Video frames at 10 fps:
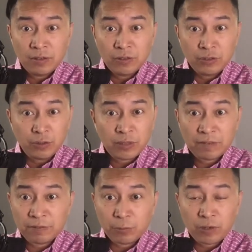you don't
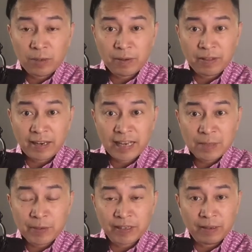have to worry about that
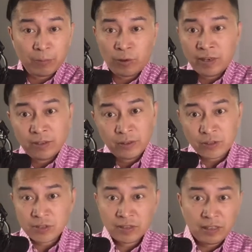aspect anymore, and you can
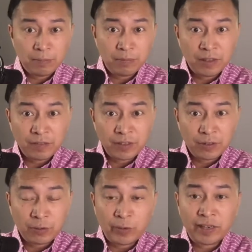just keep
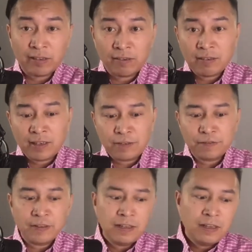living your regular
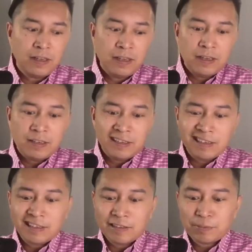life.
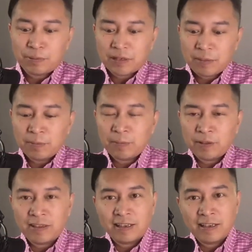The problem
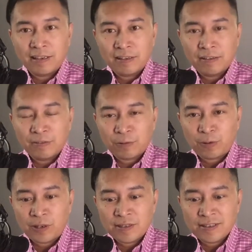with that, of
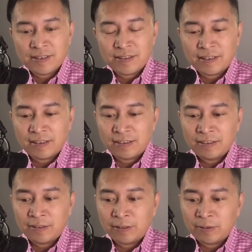course, is that,
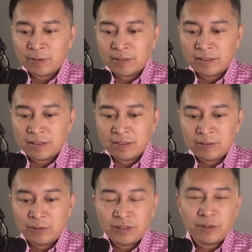you know,
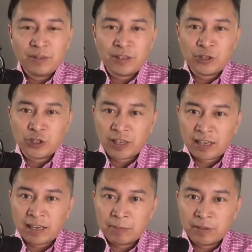you still need a
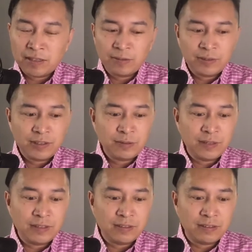job, and you still
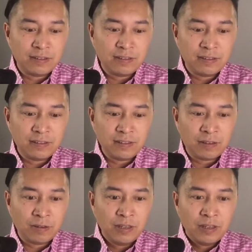need to, you
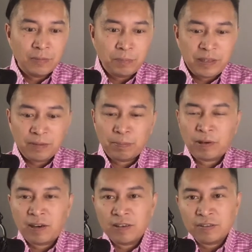know, be
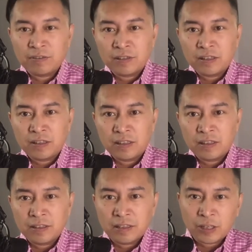part of
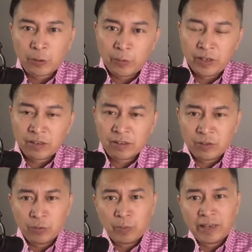a career
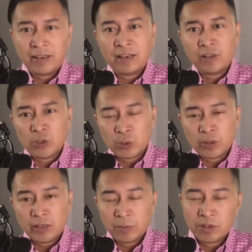that you might not
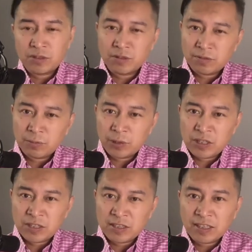enjoy, which
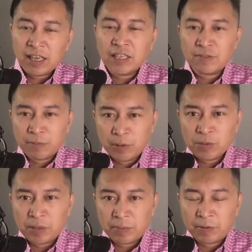is the case for
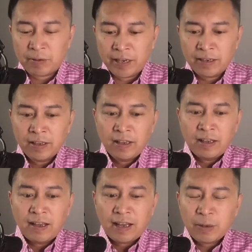most people, right?
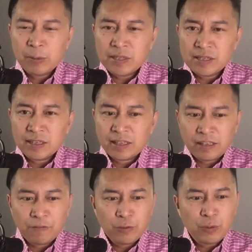I would say, like,
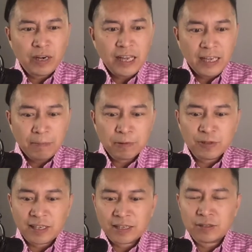if you were able
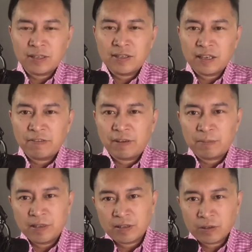to actually save
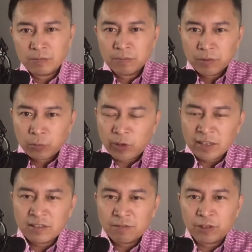up this
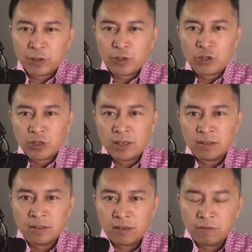relatively good
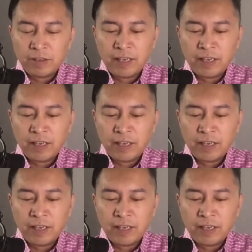chunk of